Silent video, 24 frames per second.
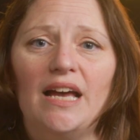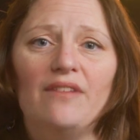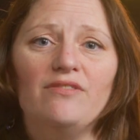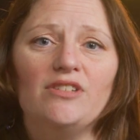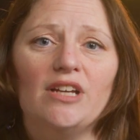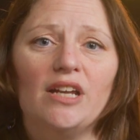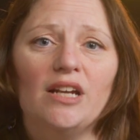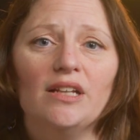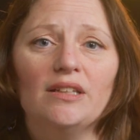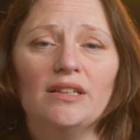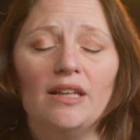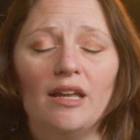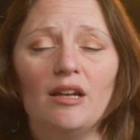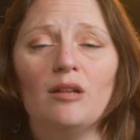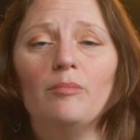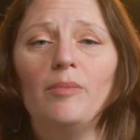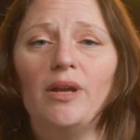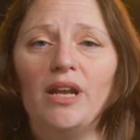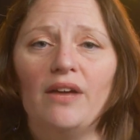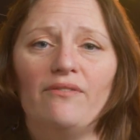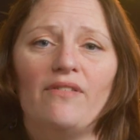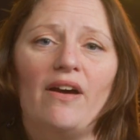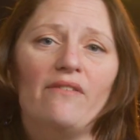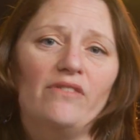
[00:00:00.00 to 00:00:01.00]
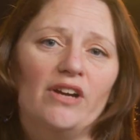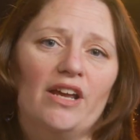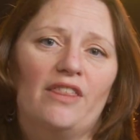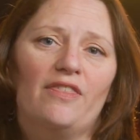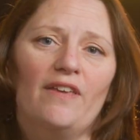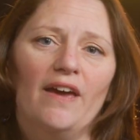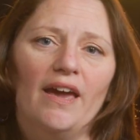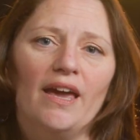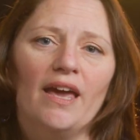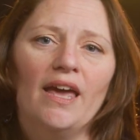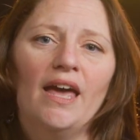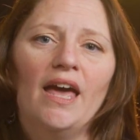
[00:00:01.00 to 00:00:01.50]
I've done a little bit of
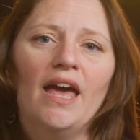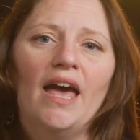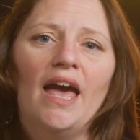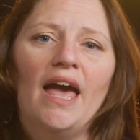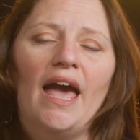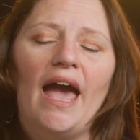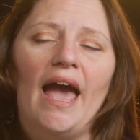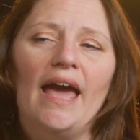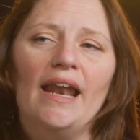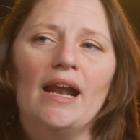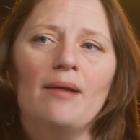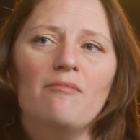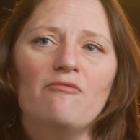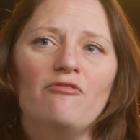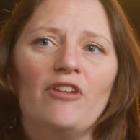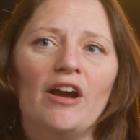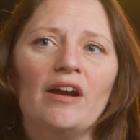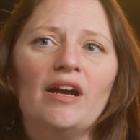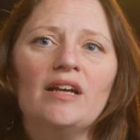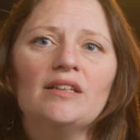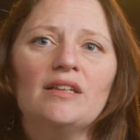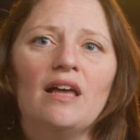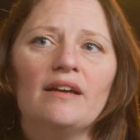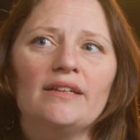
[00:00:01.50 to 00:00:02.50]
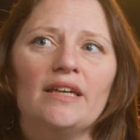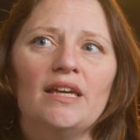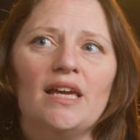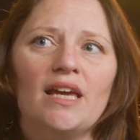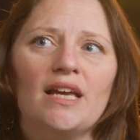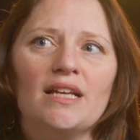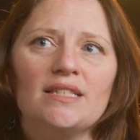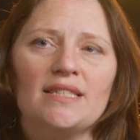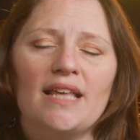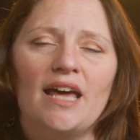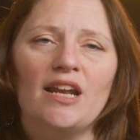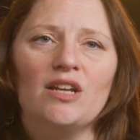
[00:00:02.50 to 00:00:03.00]
everything. And I'm very lucky
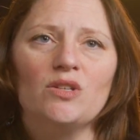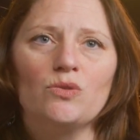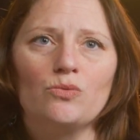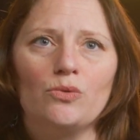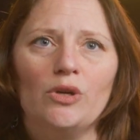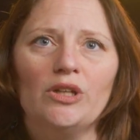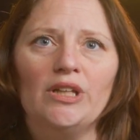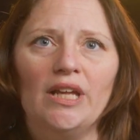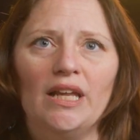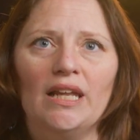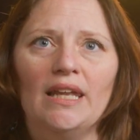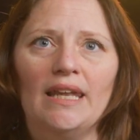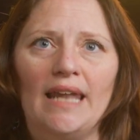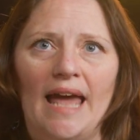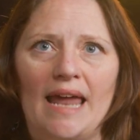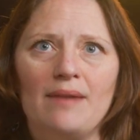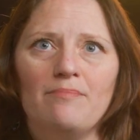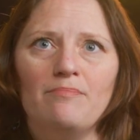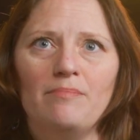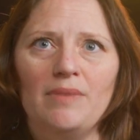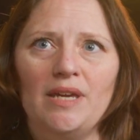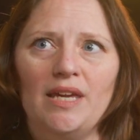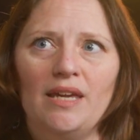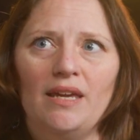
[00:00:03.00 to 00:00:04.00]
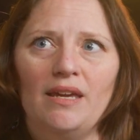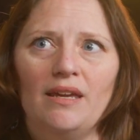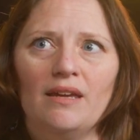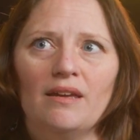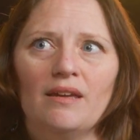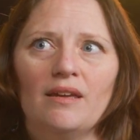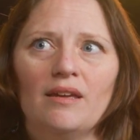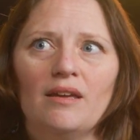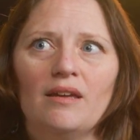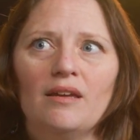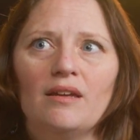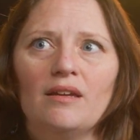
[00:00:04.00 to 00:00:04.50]
because that has really let me
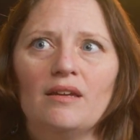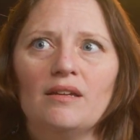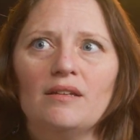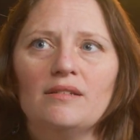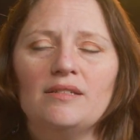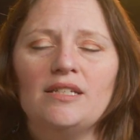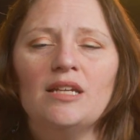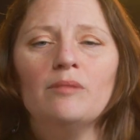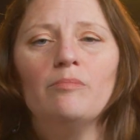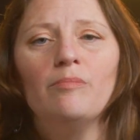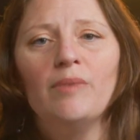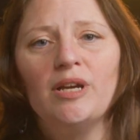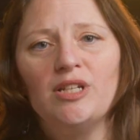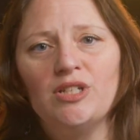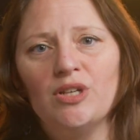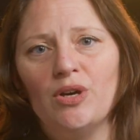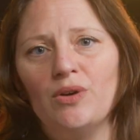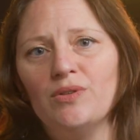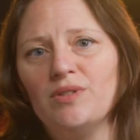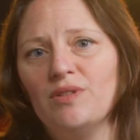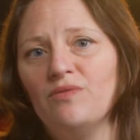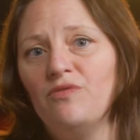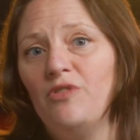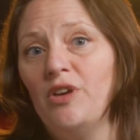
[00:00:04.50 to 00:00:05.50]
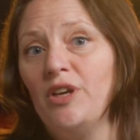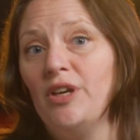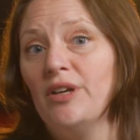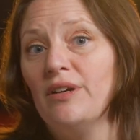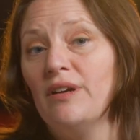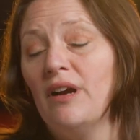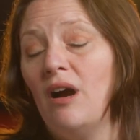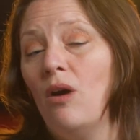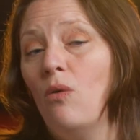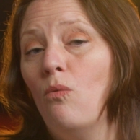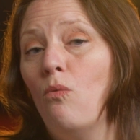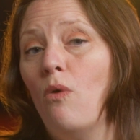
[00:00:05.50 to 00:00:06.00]
dip my toes and
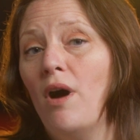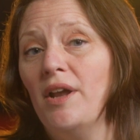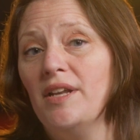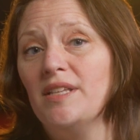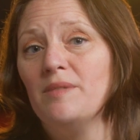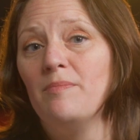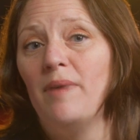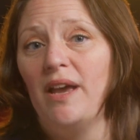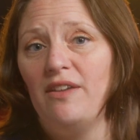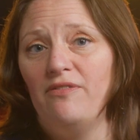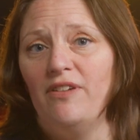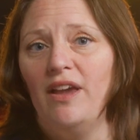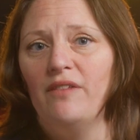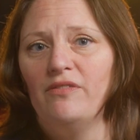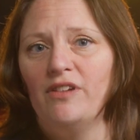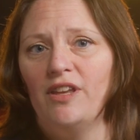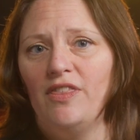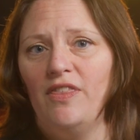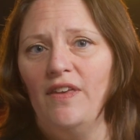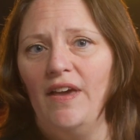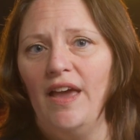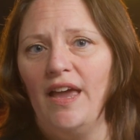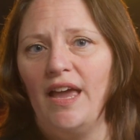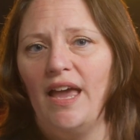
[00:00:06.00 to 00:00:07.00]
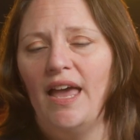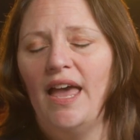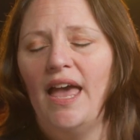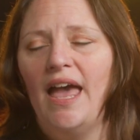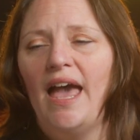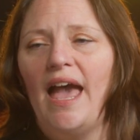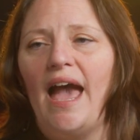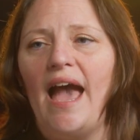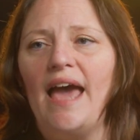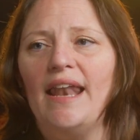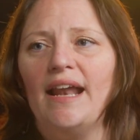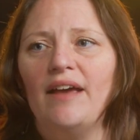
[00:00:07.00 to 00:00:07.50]
figure out what is my favorite thing.
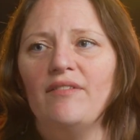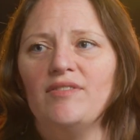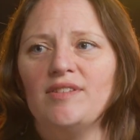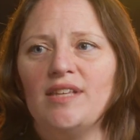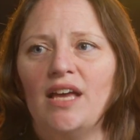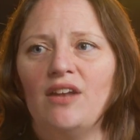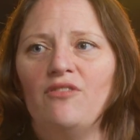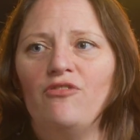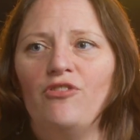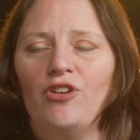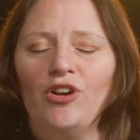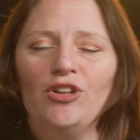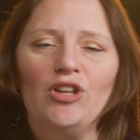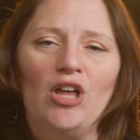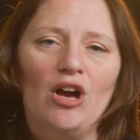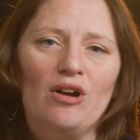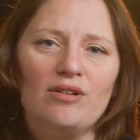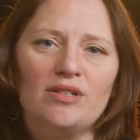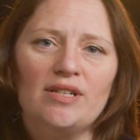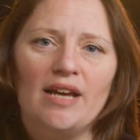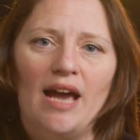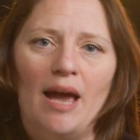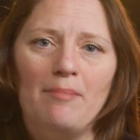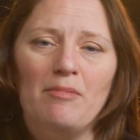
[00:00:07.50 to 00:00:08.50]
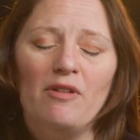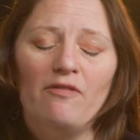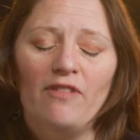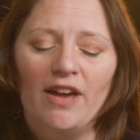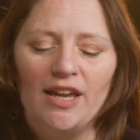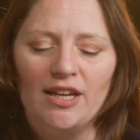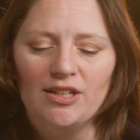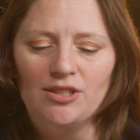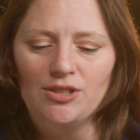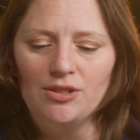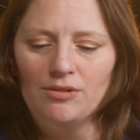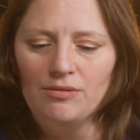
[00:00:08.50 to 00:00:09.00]
And I've said for a long time, if I
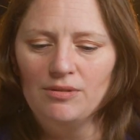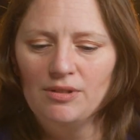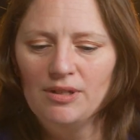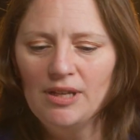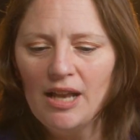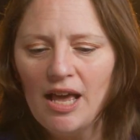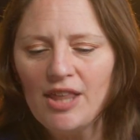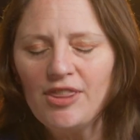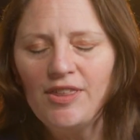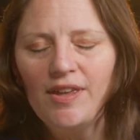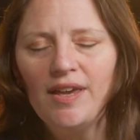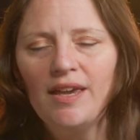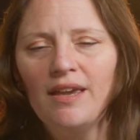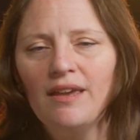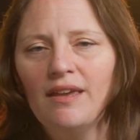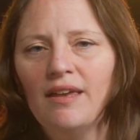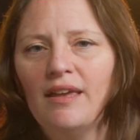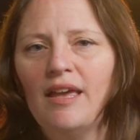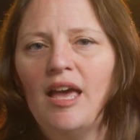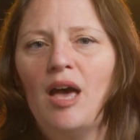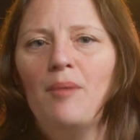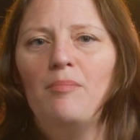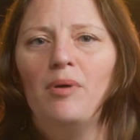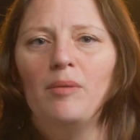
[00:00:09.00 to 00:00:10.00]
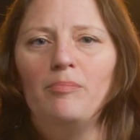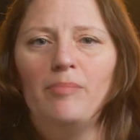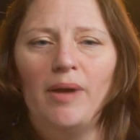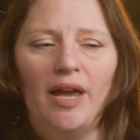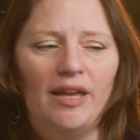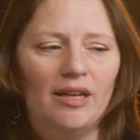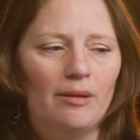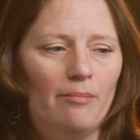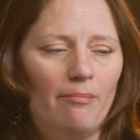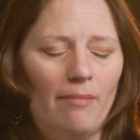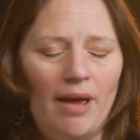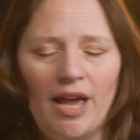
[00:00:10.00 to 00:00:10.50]
could do nothing but
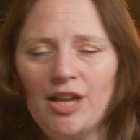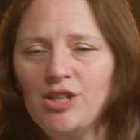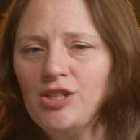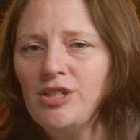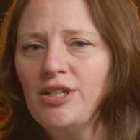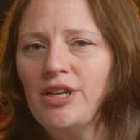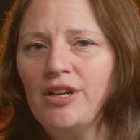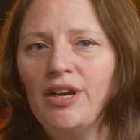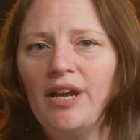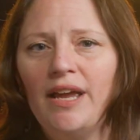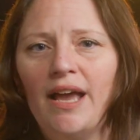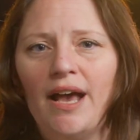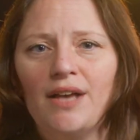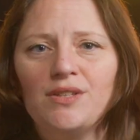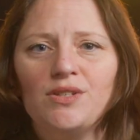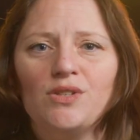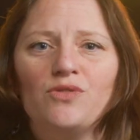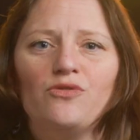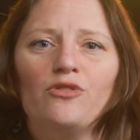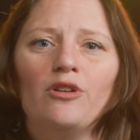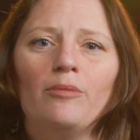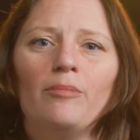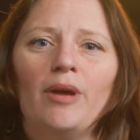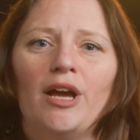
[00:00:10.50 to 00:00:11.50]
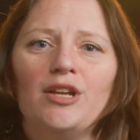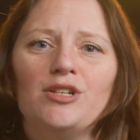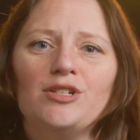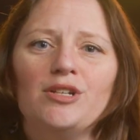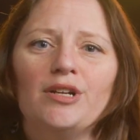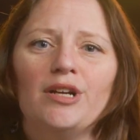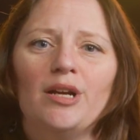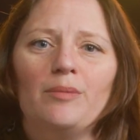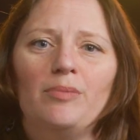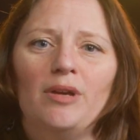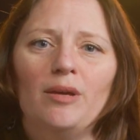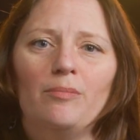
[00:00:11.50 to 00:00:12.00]
paint imaginary houses for
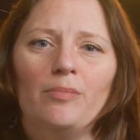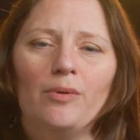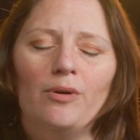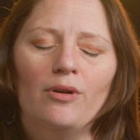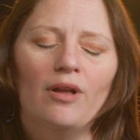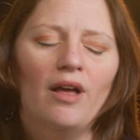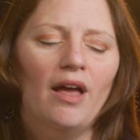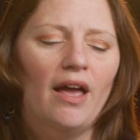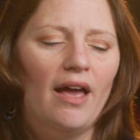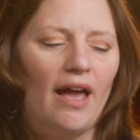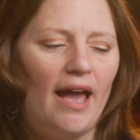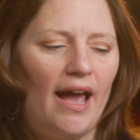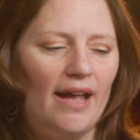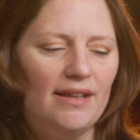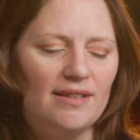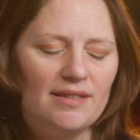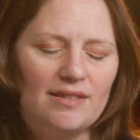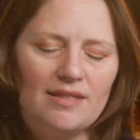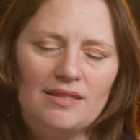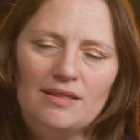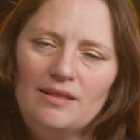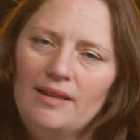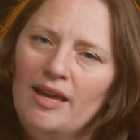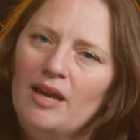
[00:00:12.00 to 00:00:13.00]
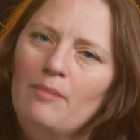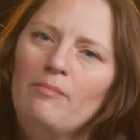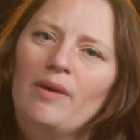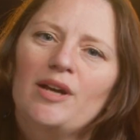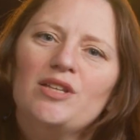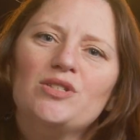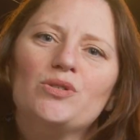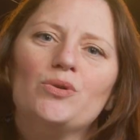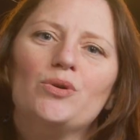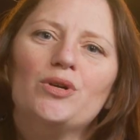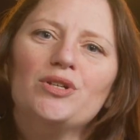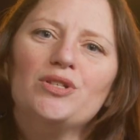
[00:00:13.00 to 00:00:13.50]
imaginary people and sling my
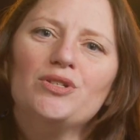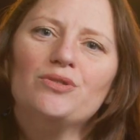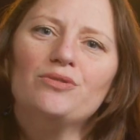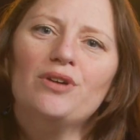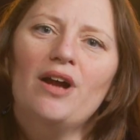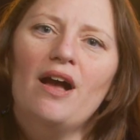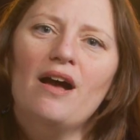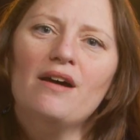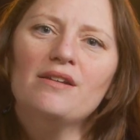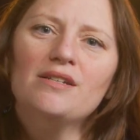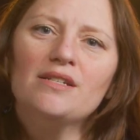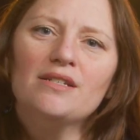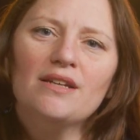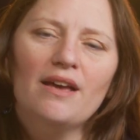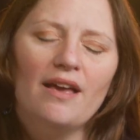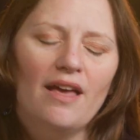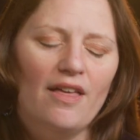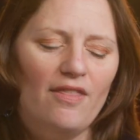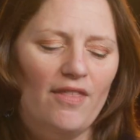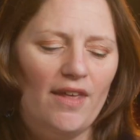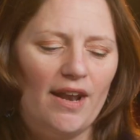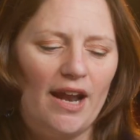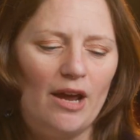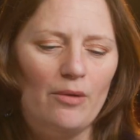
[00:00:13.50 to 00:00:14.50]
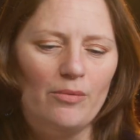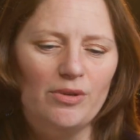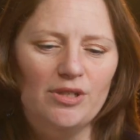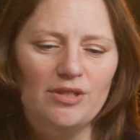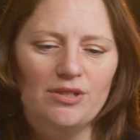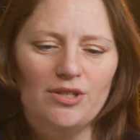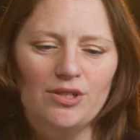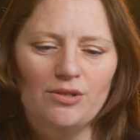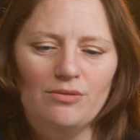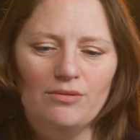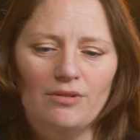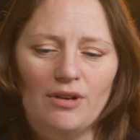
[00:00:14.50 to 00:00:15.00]
swords around, that I
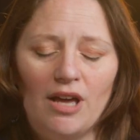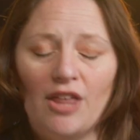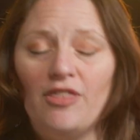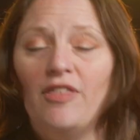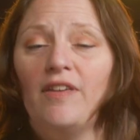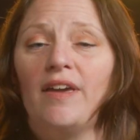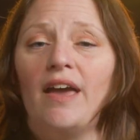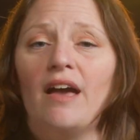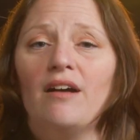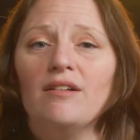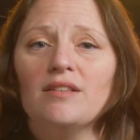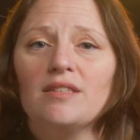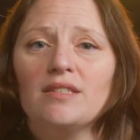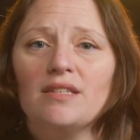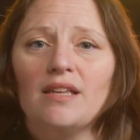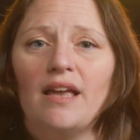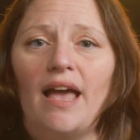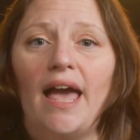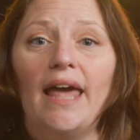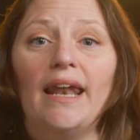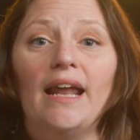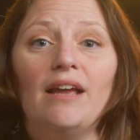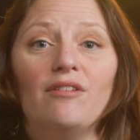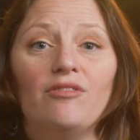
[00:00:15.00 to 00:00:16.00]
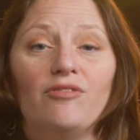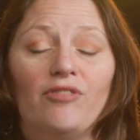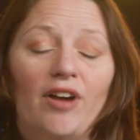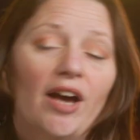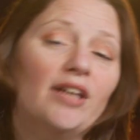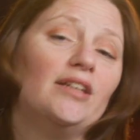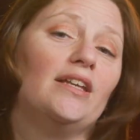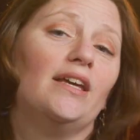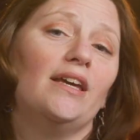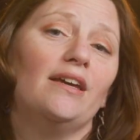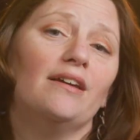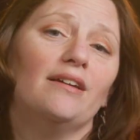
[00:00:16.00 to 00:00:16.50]
would do nothing else. And I've
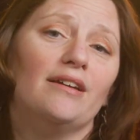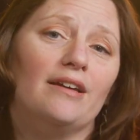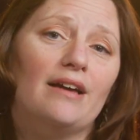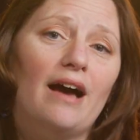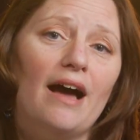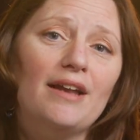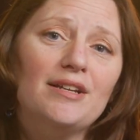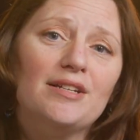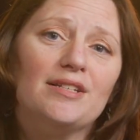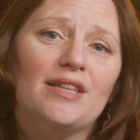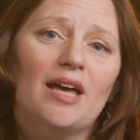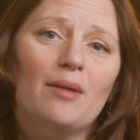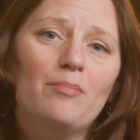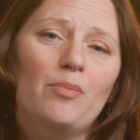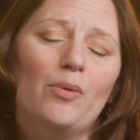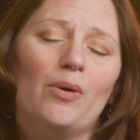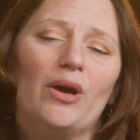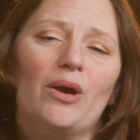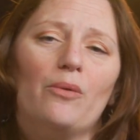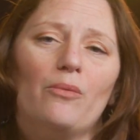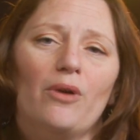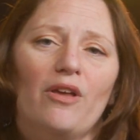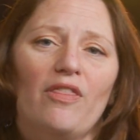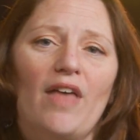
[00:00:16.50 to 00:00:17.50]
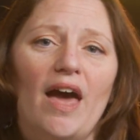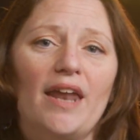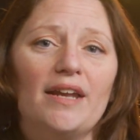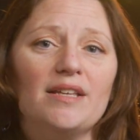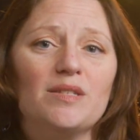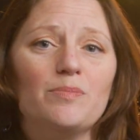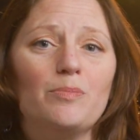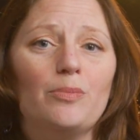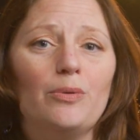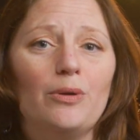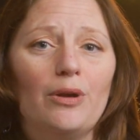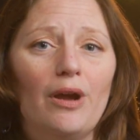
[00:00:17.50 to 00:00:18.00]
finally gotten to that point where that
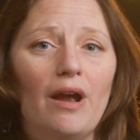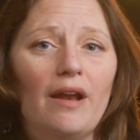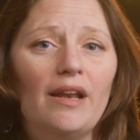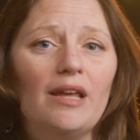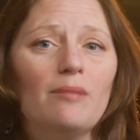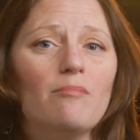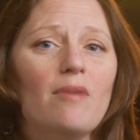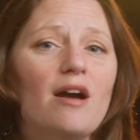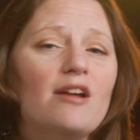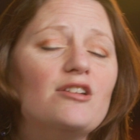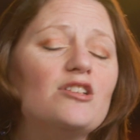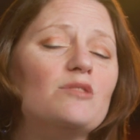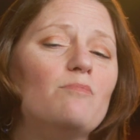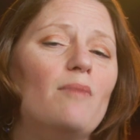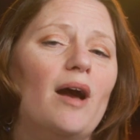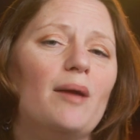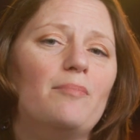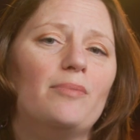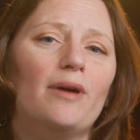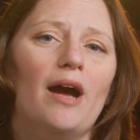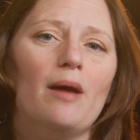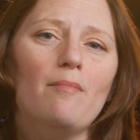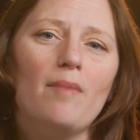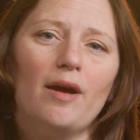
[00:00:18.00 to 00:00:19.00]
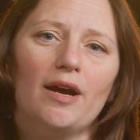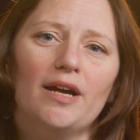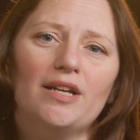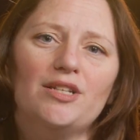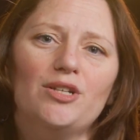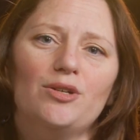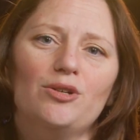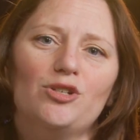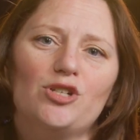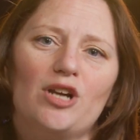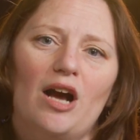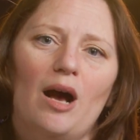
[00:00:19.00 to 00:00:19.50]
is pretty much my primary
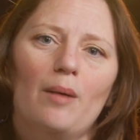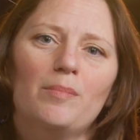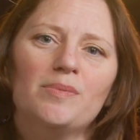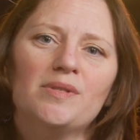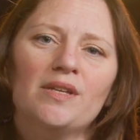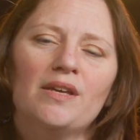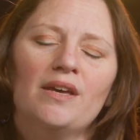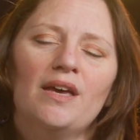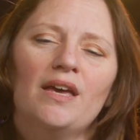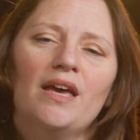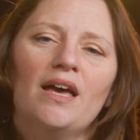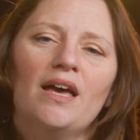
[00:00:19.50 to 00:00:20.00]
2 jobs.